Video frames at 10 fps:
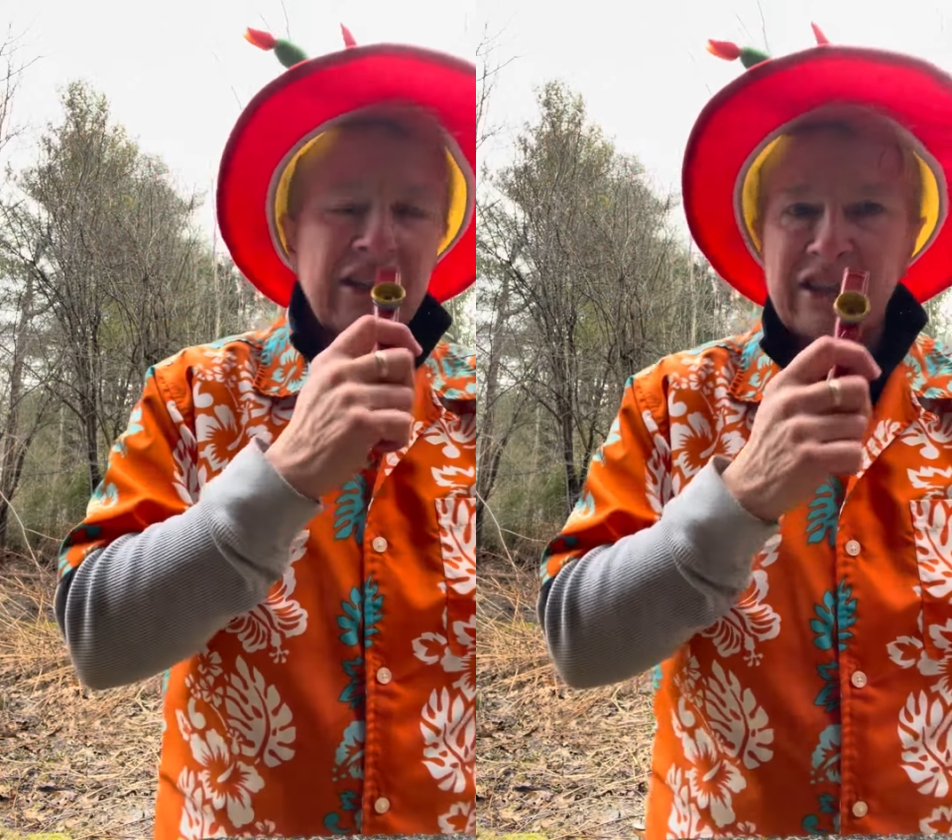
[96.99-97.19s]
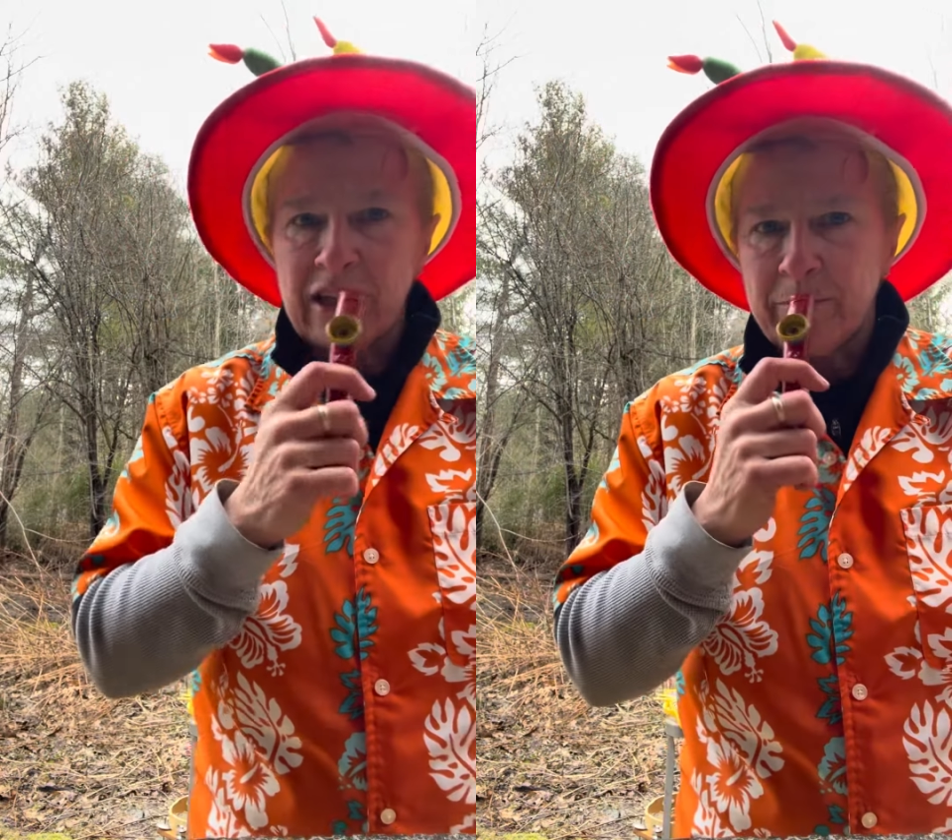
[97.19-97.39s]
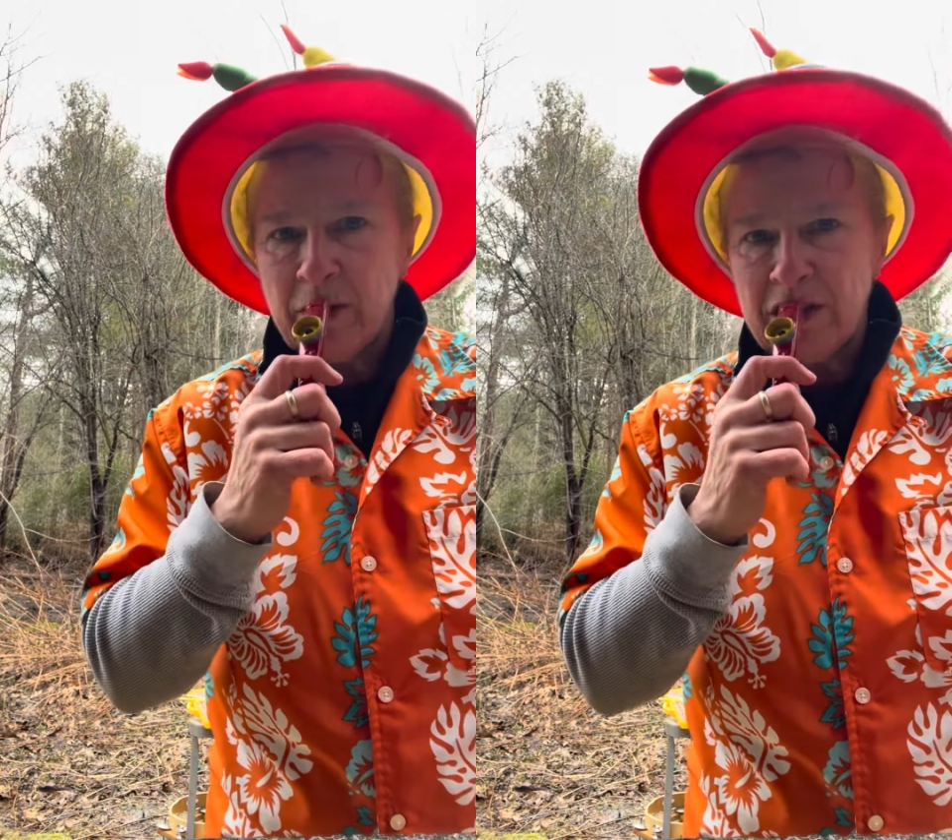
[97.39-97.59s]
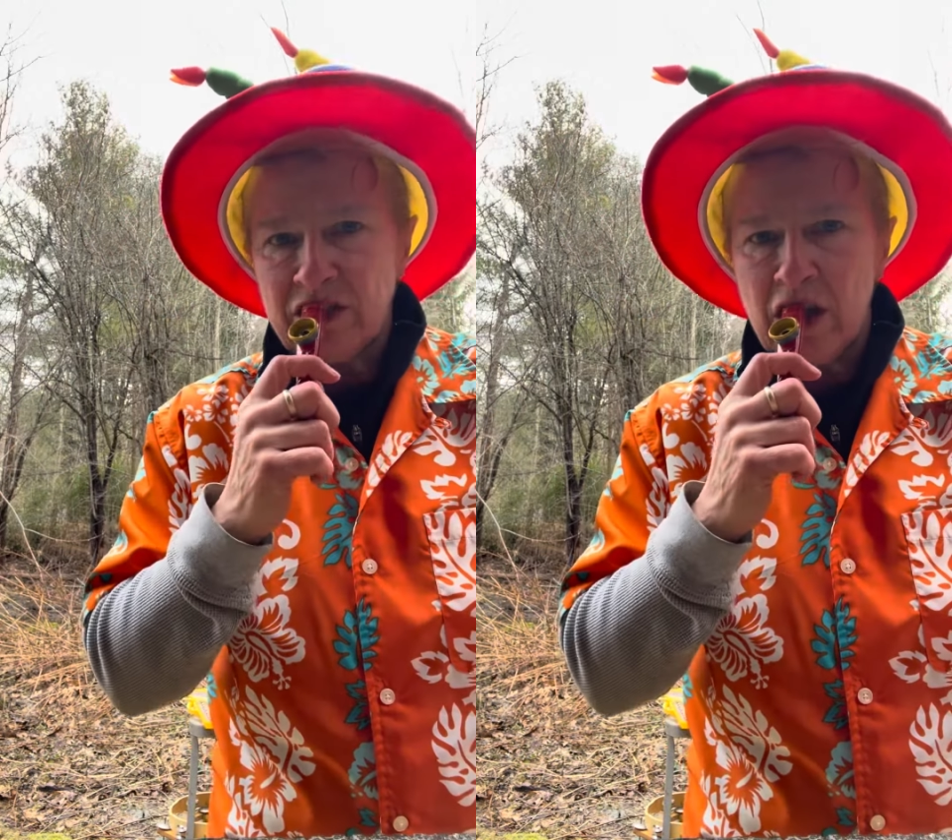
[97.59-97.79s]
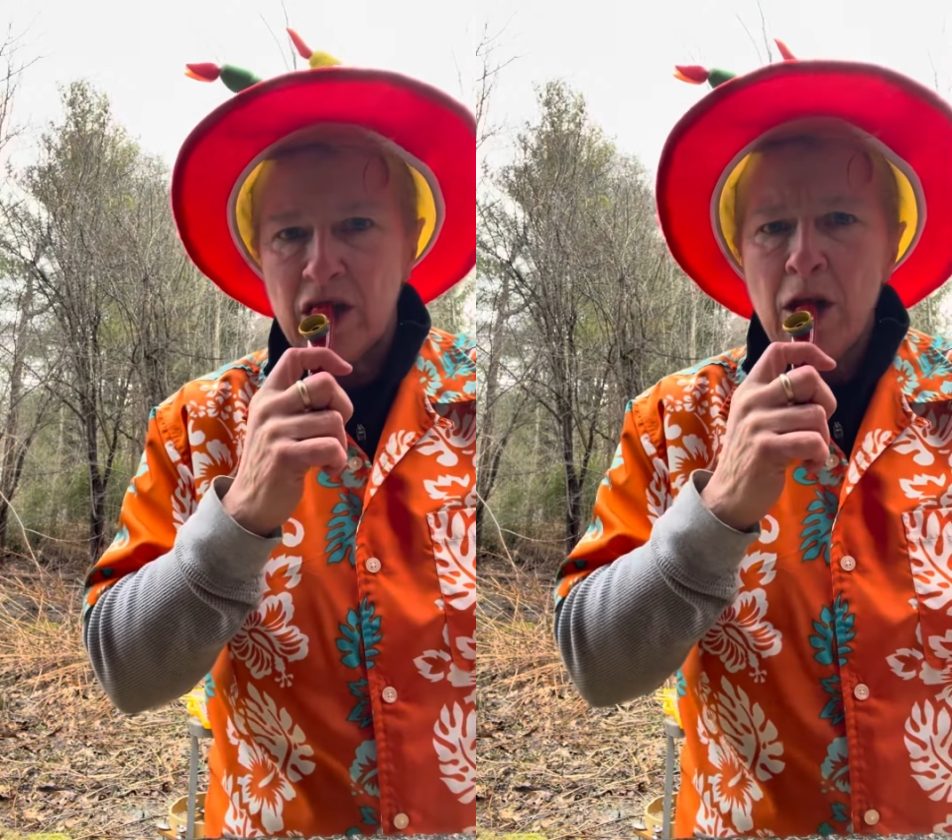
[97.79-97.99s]

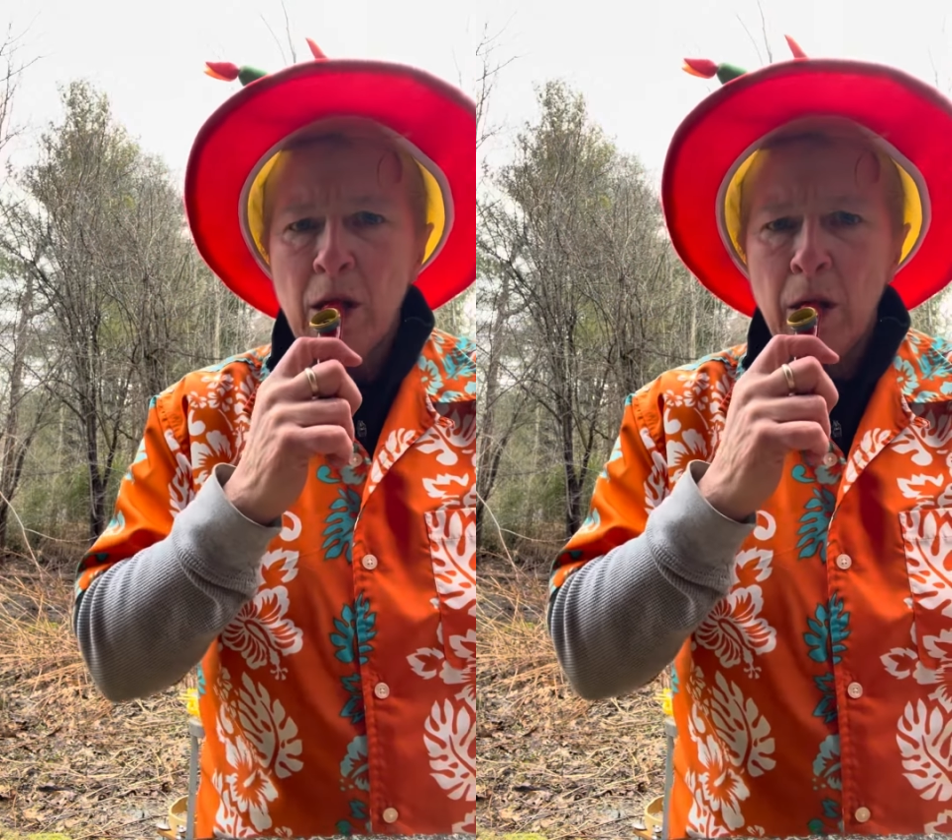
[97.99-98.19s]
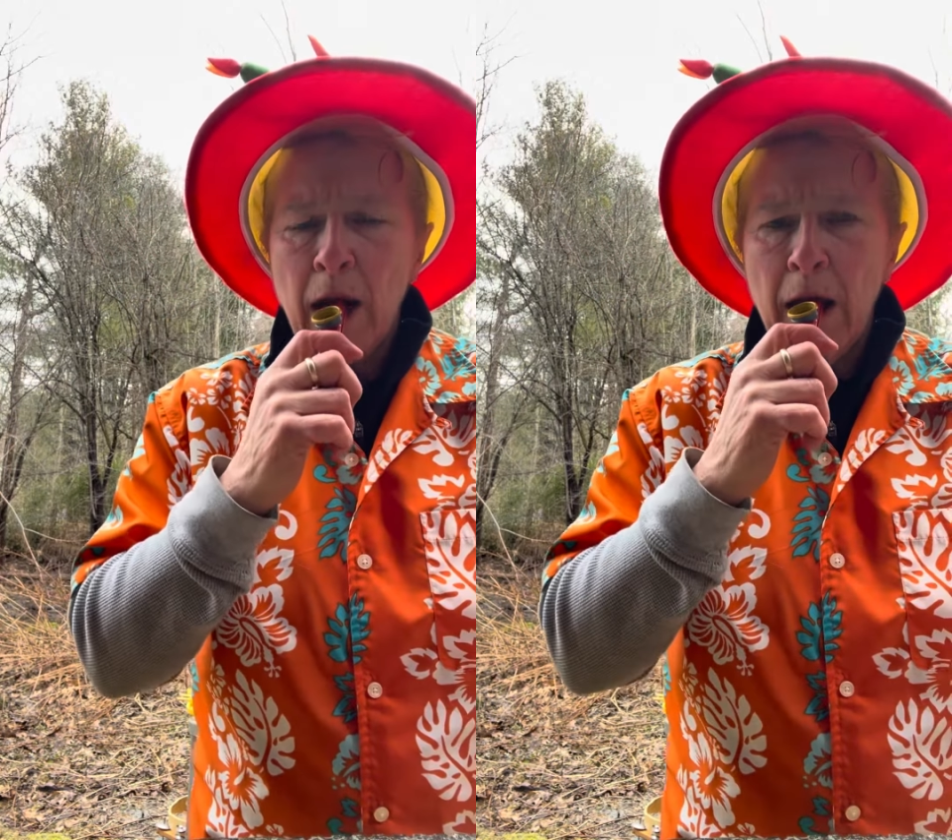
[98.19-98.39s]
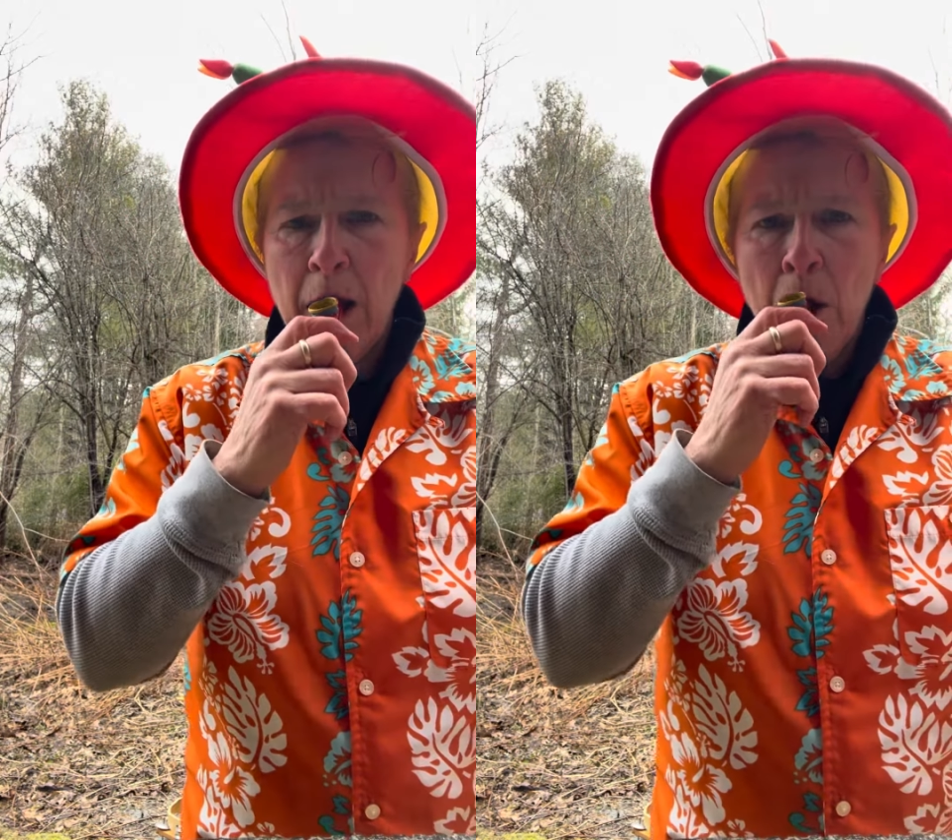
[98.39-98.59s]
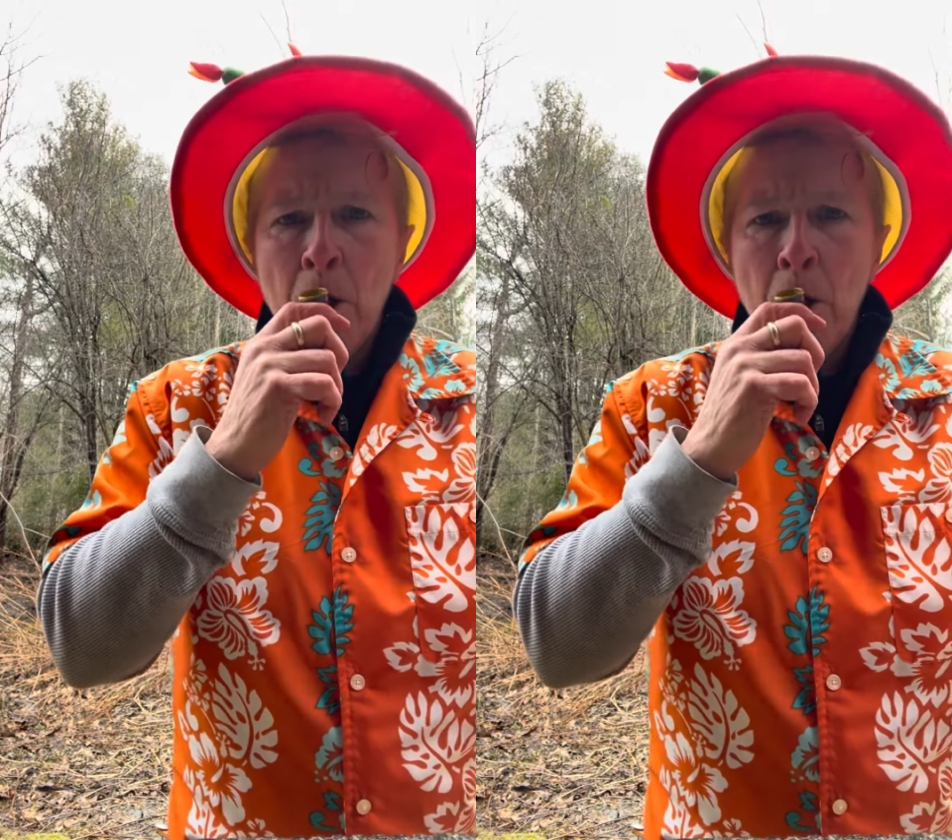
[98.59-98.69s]
celebration, right?